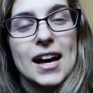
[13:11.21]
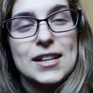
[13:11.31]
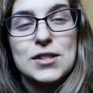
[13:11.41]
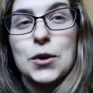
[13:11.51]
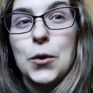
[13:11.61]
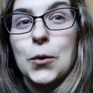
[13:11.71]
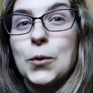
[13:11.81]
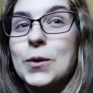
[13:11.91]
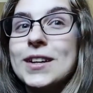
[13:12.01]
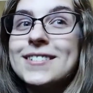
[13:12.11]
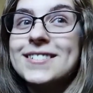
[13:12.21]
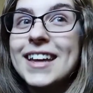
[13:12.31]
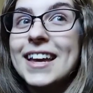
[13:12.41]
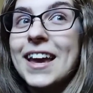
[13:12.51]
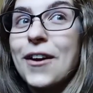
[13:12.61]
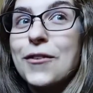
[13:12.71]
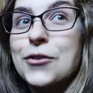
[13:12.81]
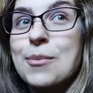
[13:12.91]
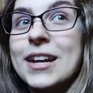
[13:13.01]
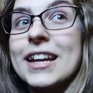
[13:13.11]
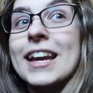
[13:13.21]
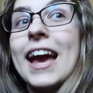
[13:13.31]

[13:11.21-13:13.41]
So take care, everybody,